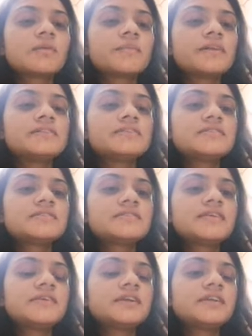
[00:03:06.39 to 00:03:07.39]
pulse is
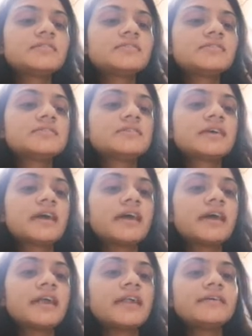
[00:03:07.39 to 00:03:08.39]
given,
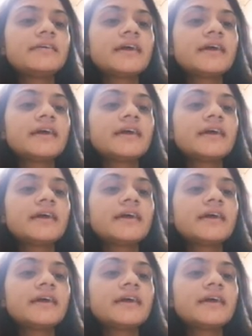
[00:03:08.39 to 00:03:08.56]
and